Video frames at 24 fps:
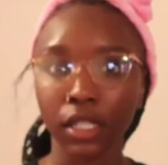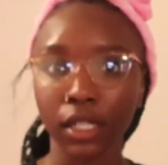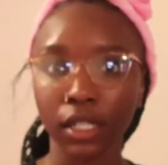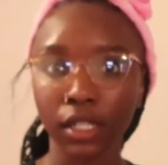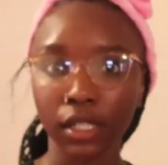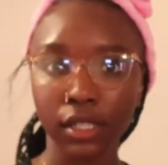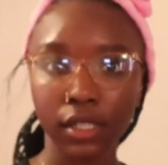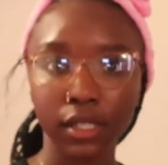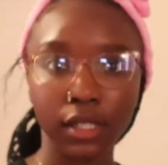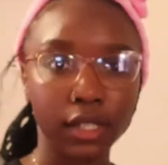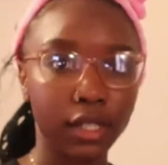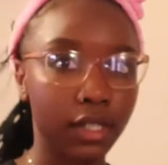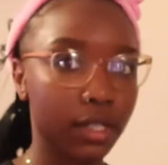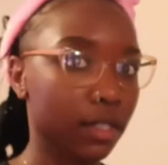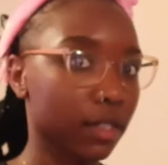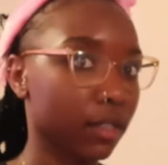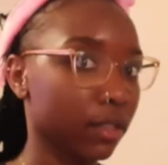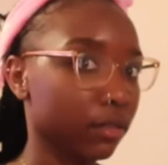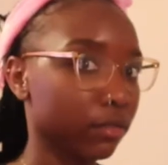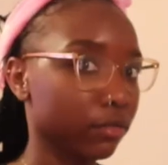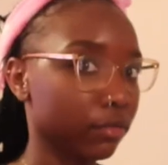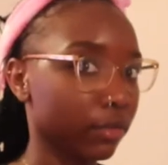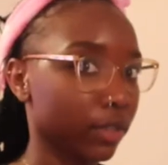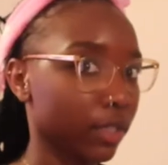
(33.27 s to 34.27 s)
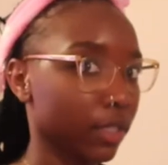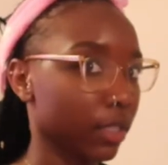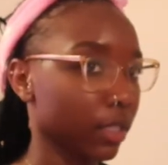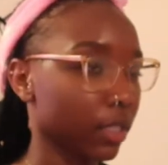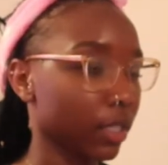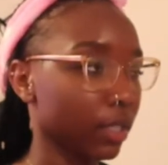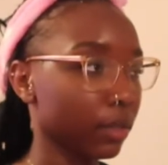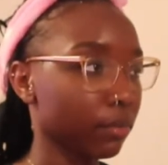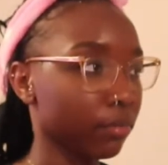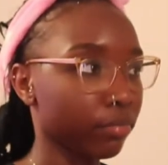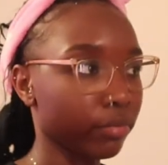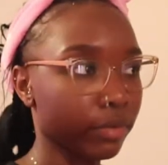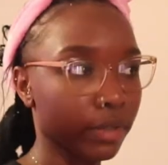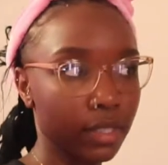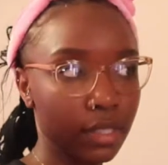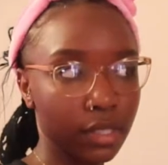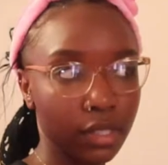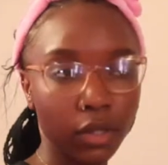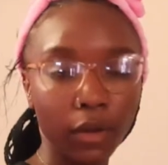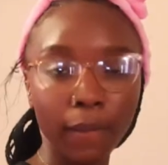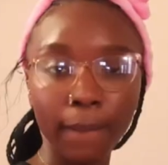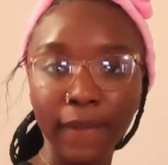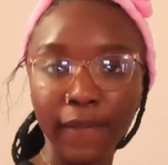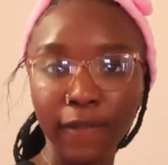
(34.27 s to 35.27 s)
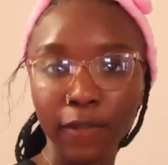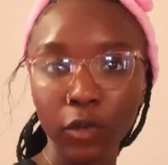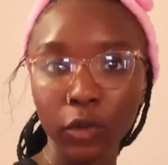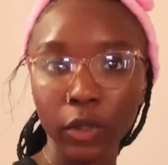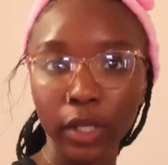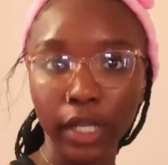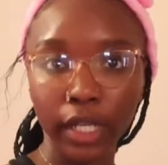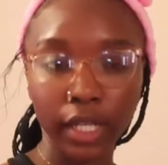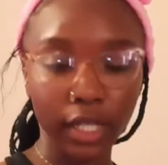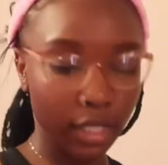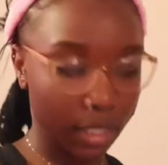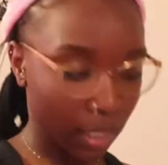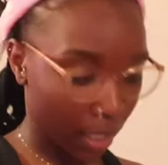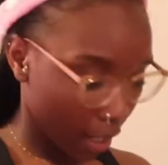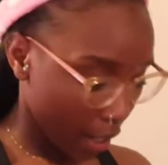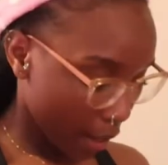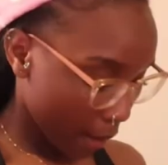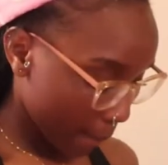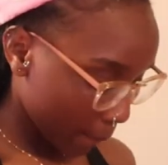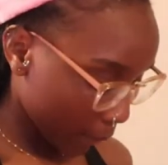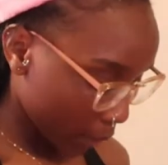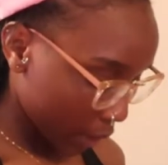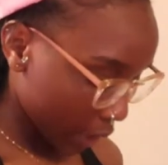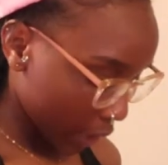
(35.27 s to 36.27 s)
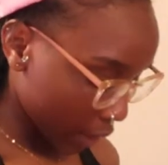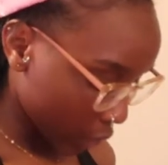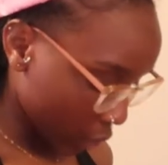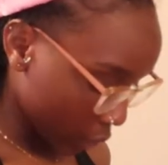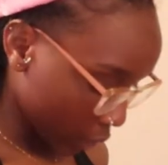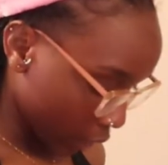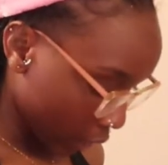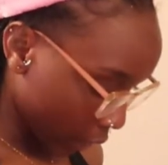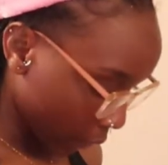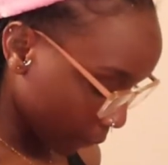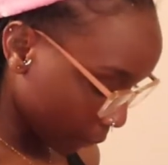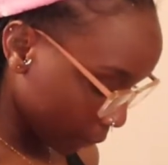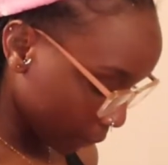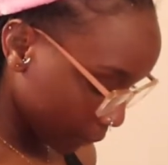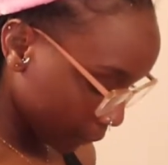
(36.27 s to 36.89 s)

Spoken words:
hairstyle really brings up my forehead, but that's okay.